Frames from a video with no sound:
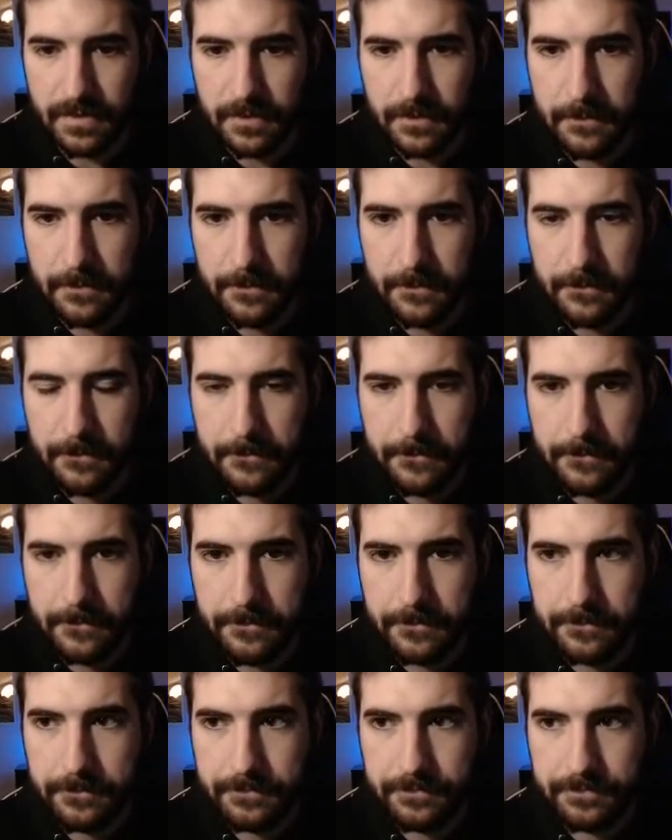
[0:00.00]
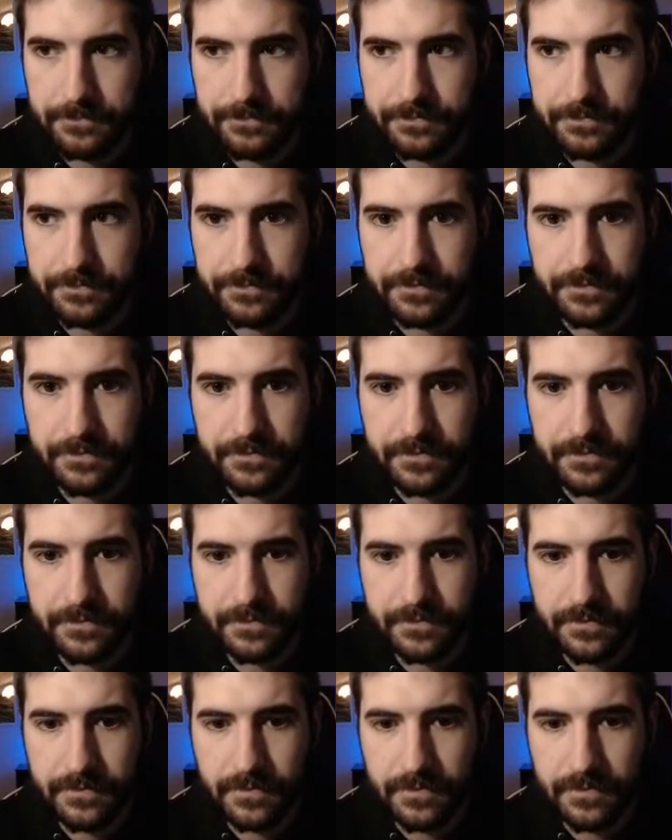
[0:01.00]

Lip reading: Nothing is said.